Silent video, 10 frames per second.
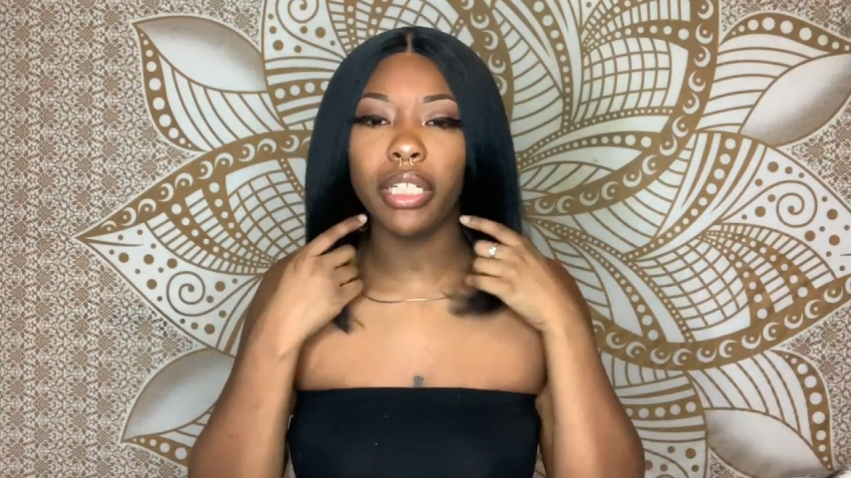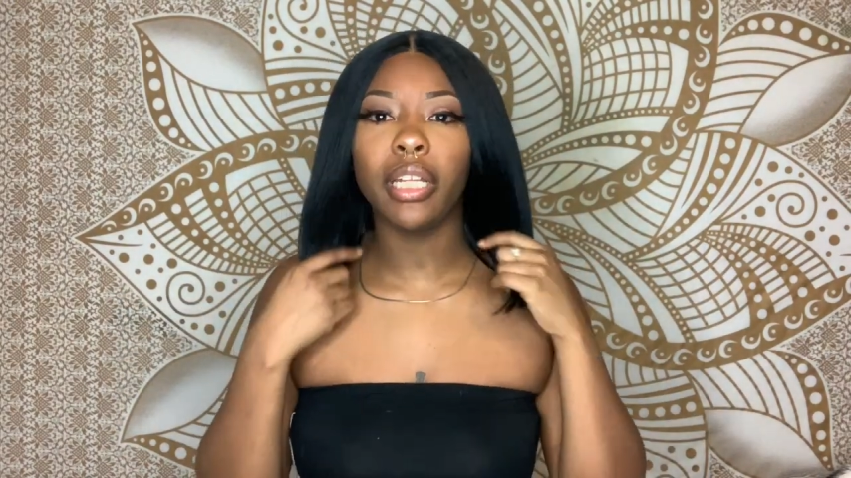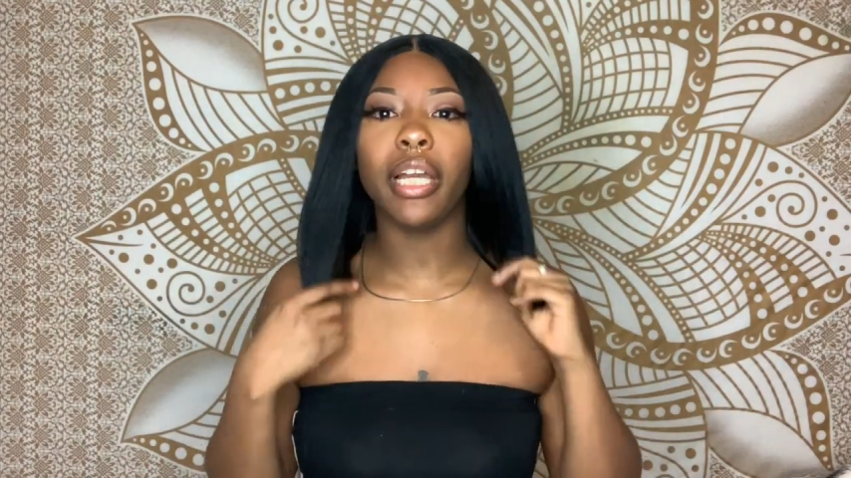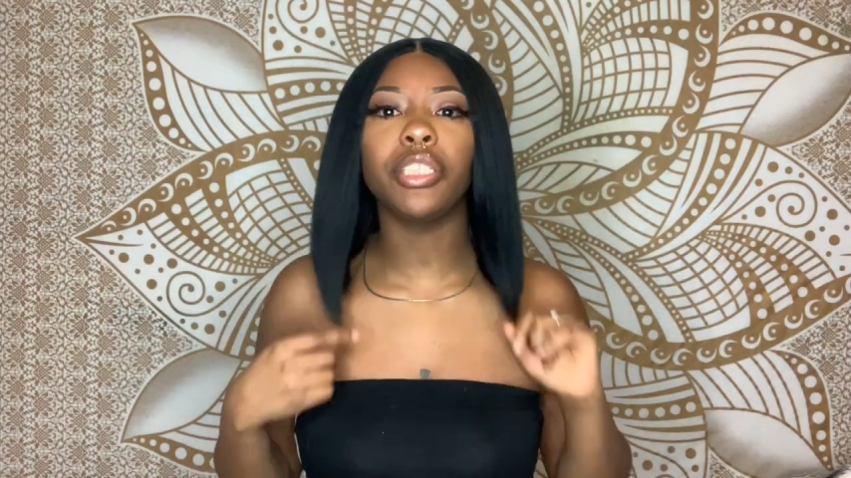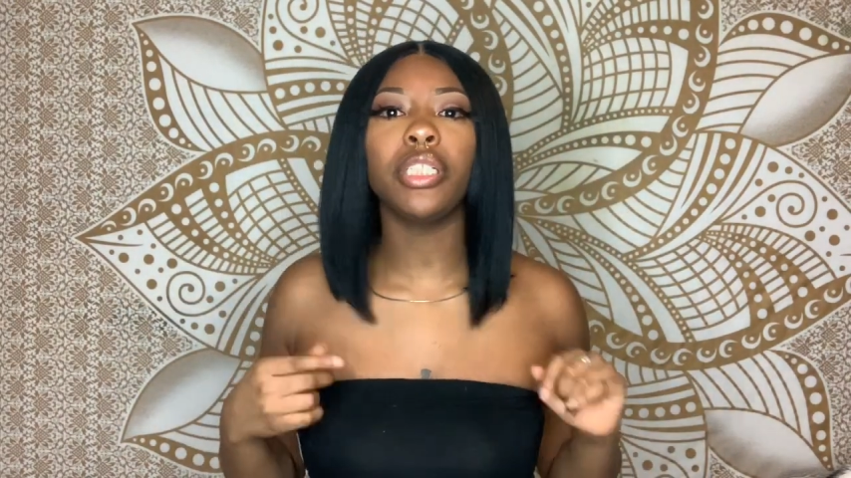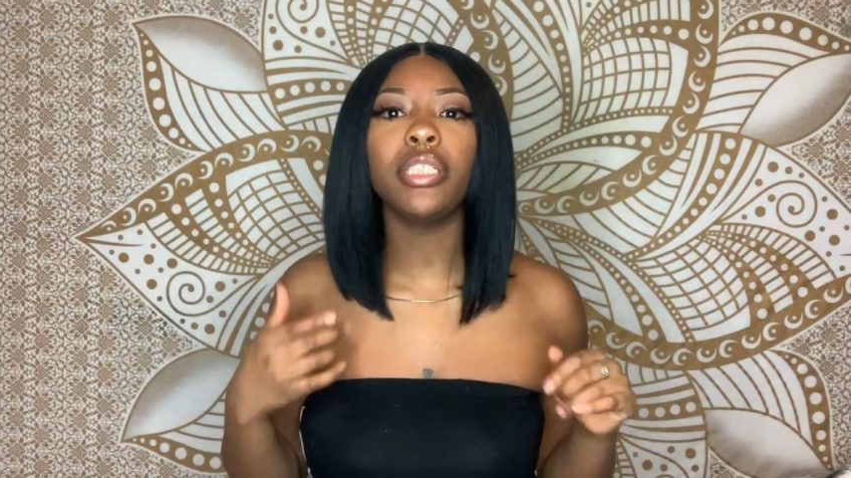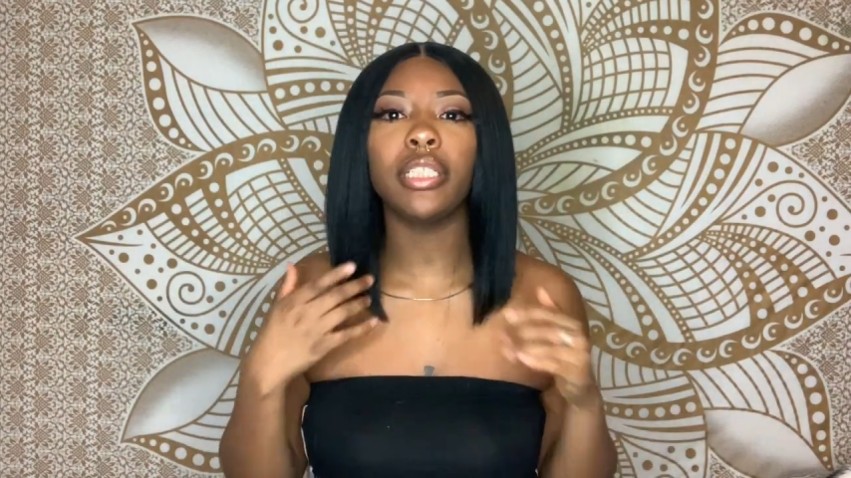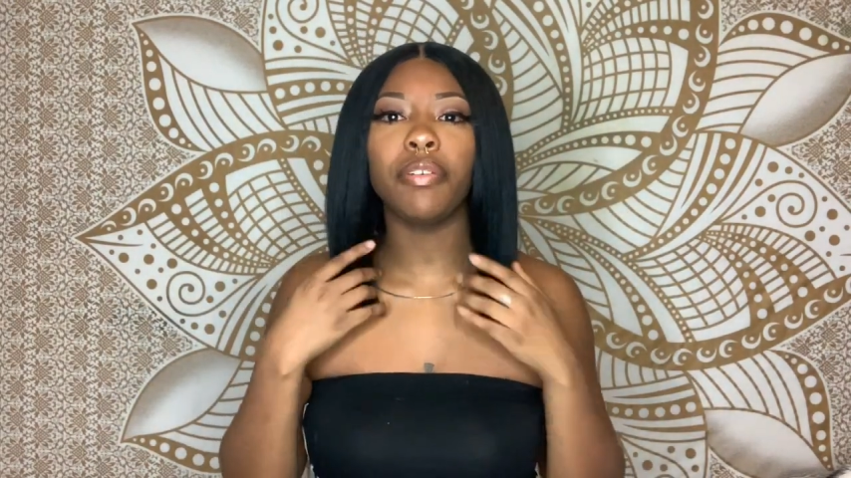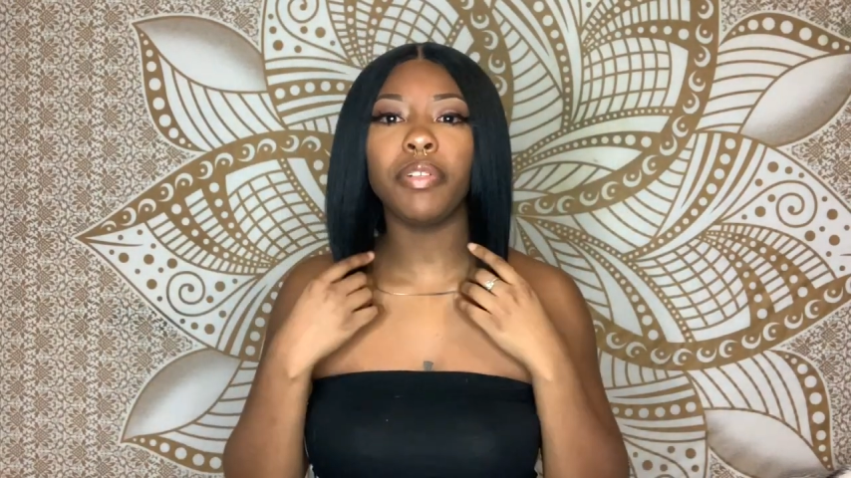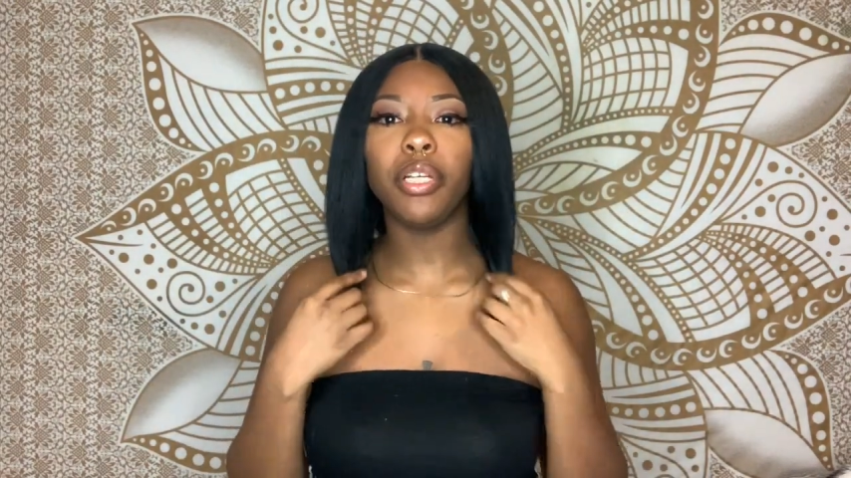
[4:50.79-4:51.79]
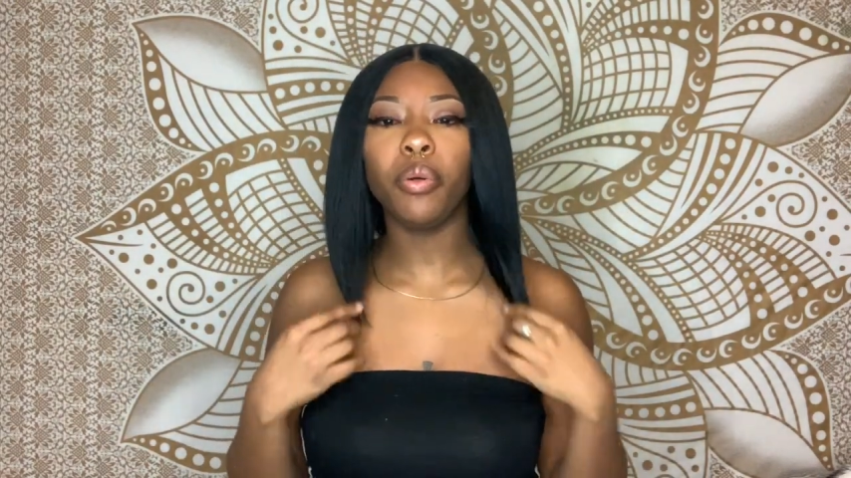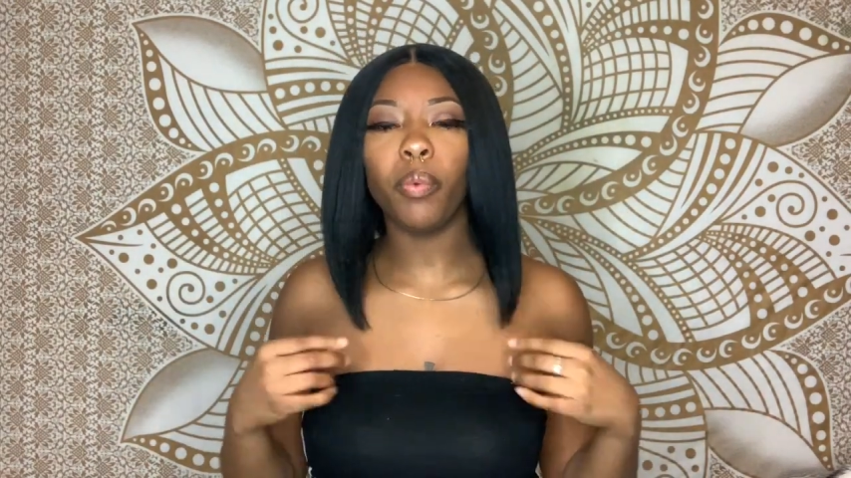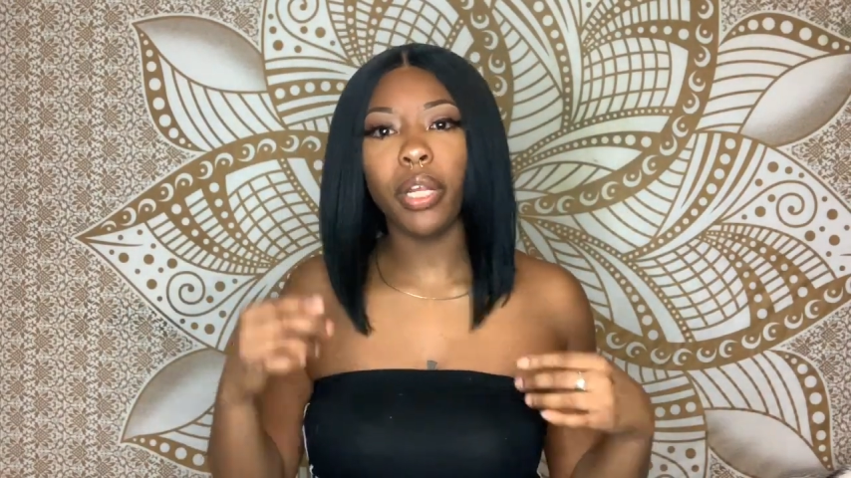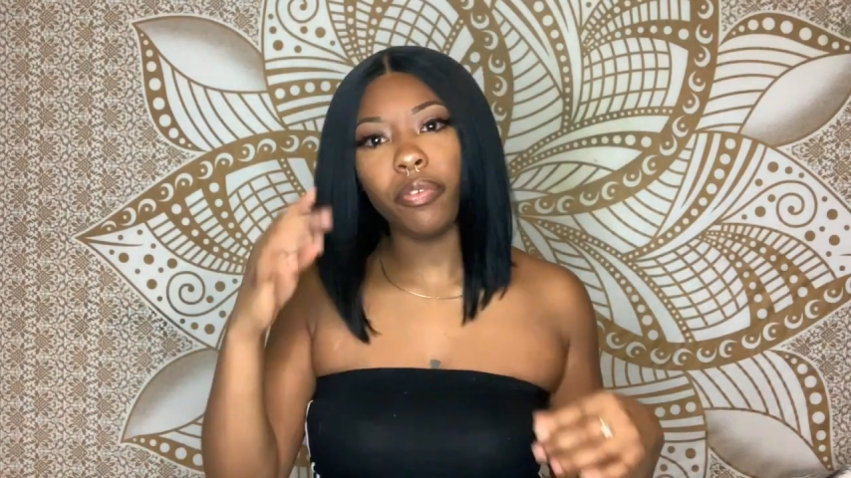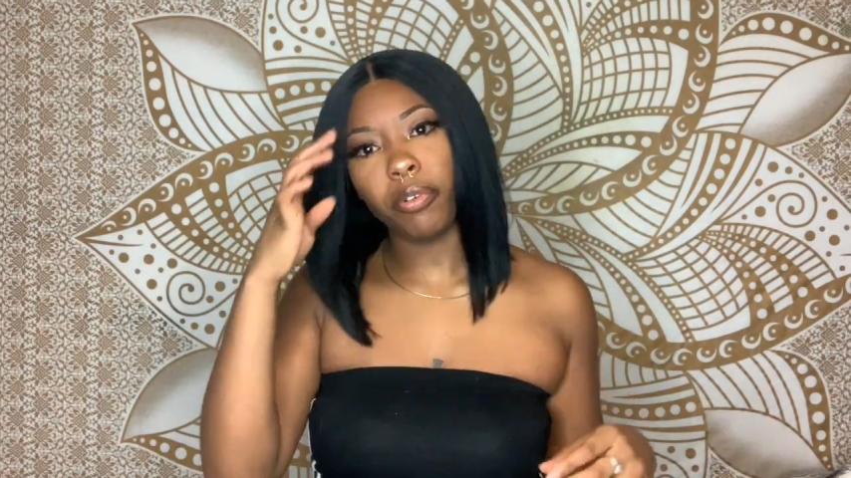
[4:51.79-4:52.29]
Like, she is definitely a
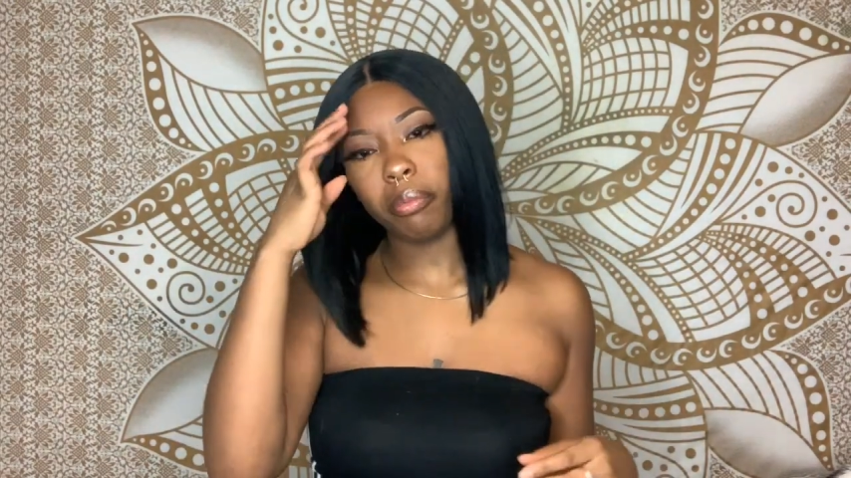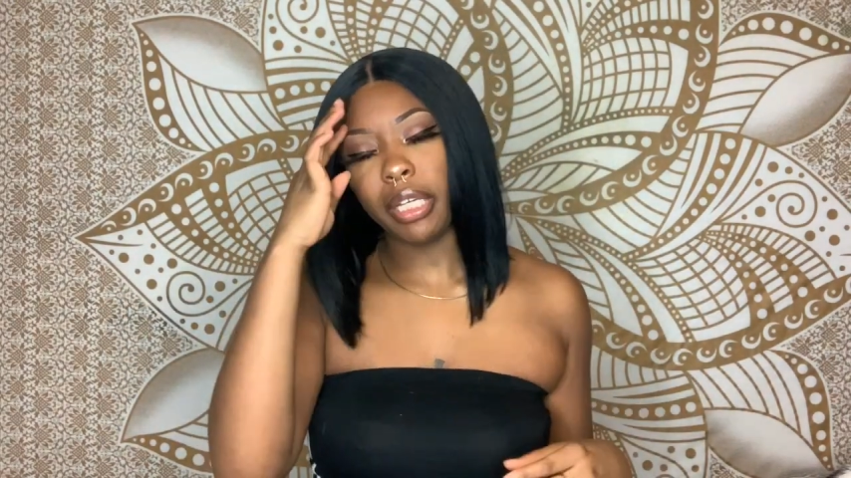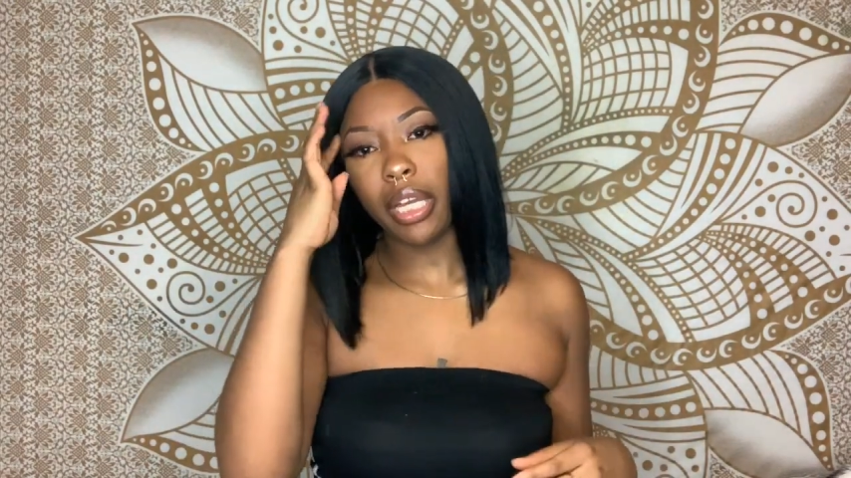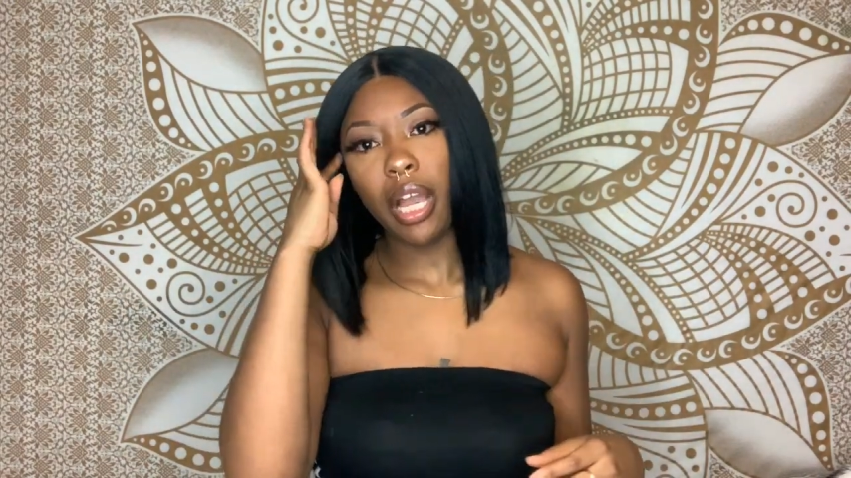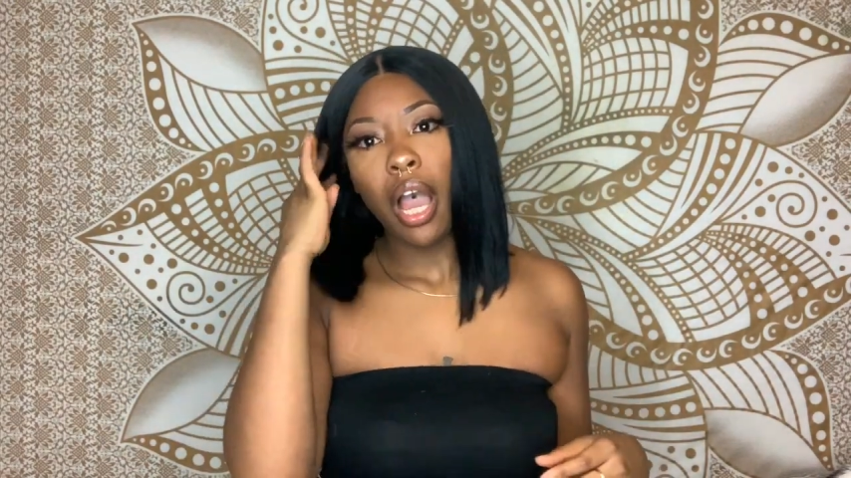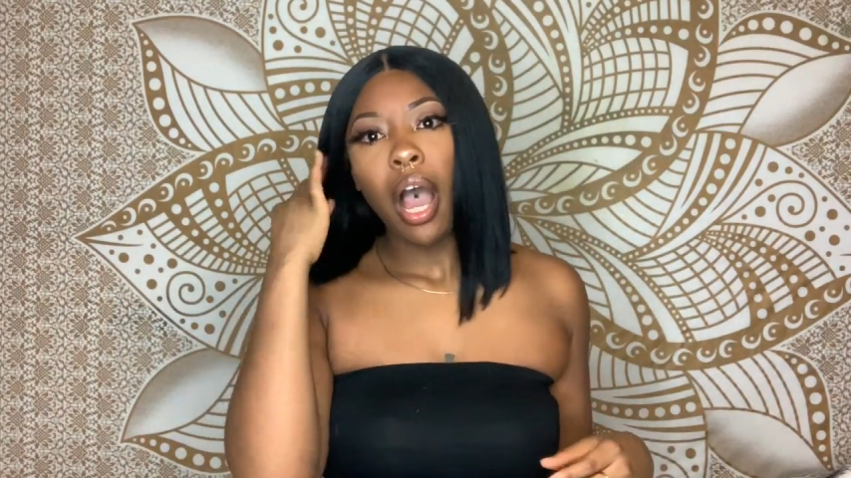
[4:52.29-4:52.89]
win for me.